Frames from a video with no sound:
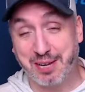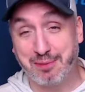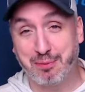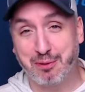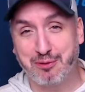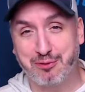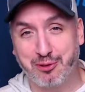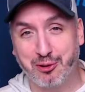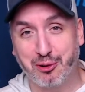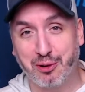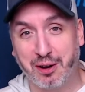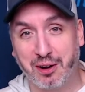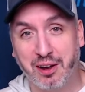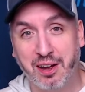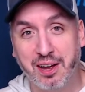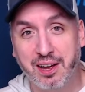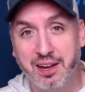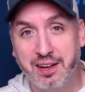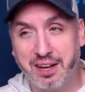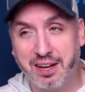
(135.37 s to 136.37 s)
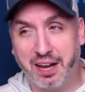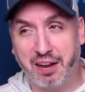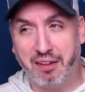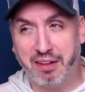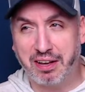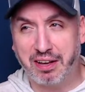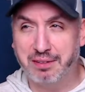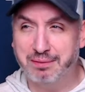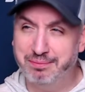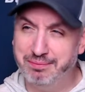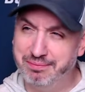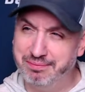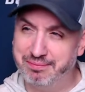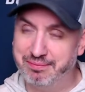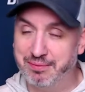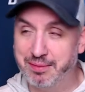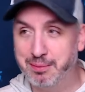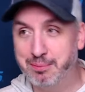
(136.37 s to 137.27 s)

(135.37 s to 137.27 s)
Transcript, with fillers: I prefer a kind of like a hmm